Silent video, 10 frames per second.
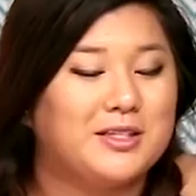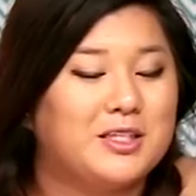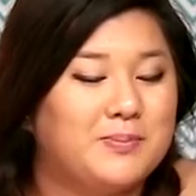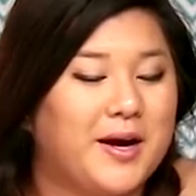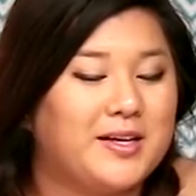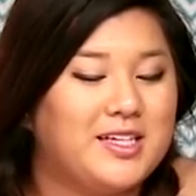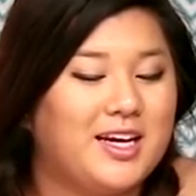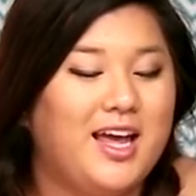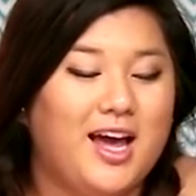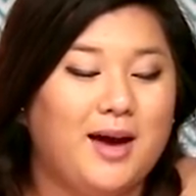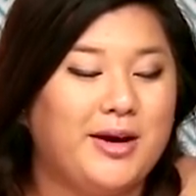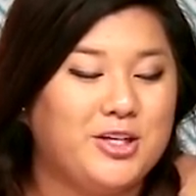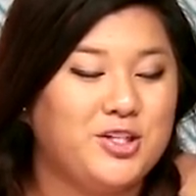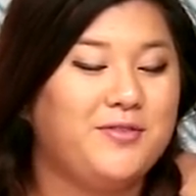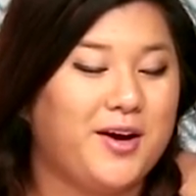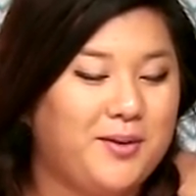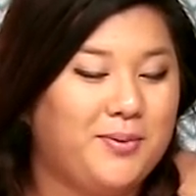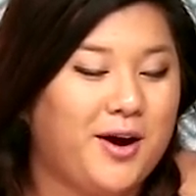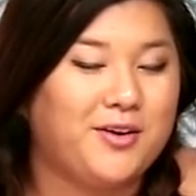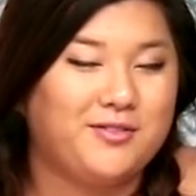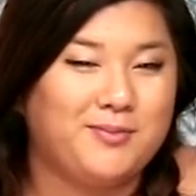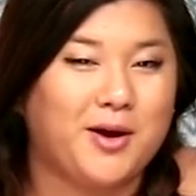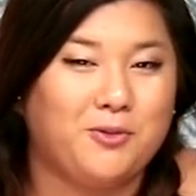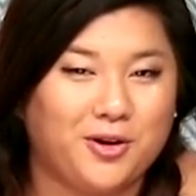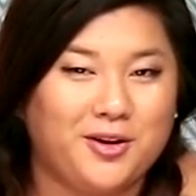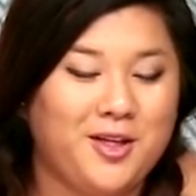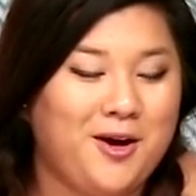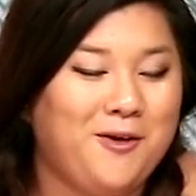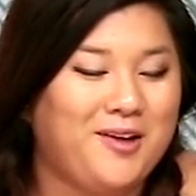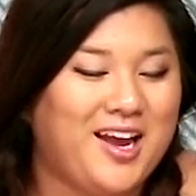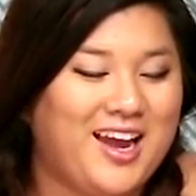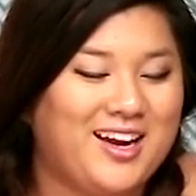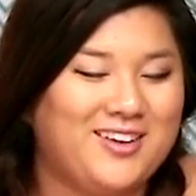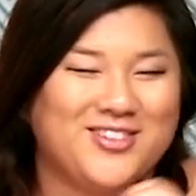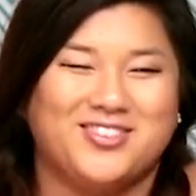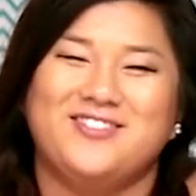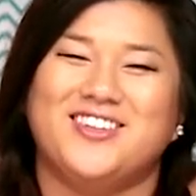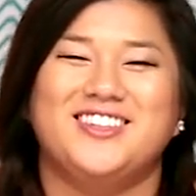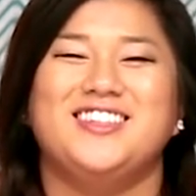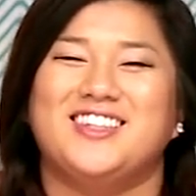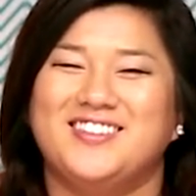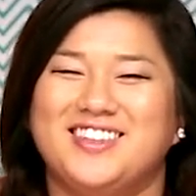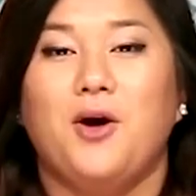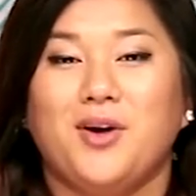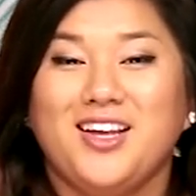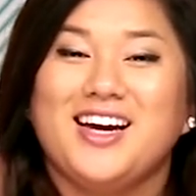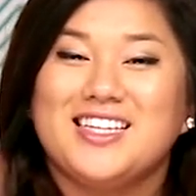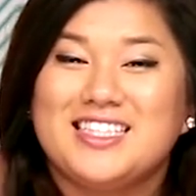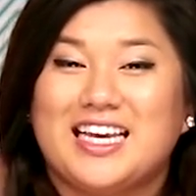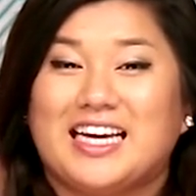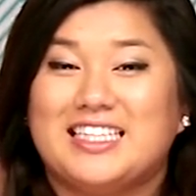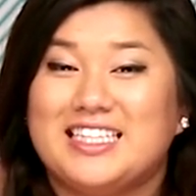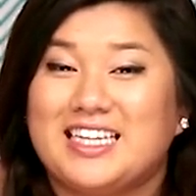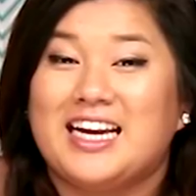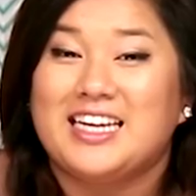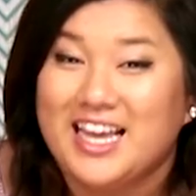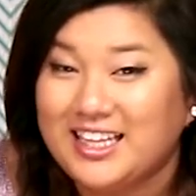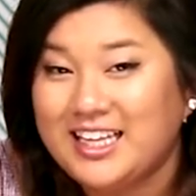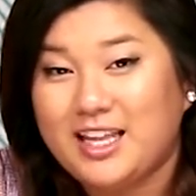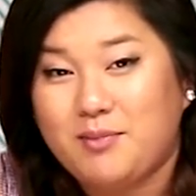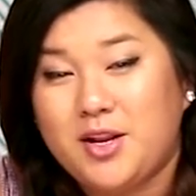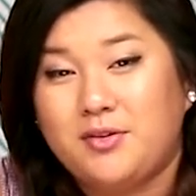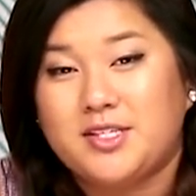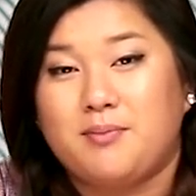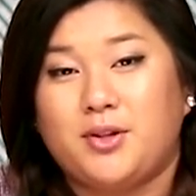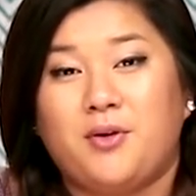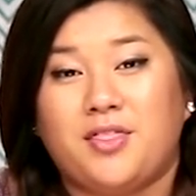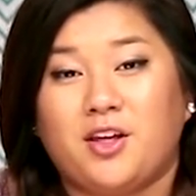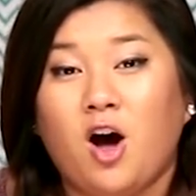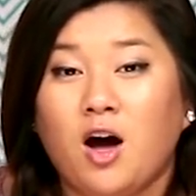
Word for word: was expecting. I'm actually very proud of my work though, and it was really fun to do. What do you guys think? Did I nail it? Let me know down below in the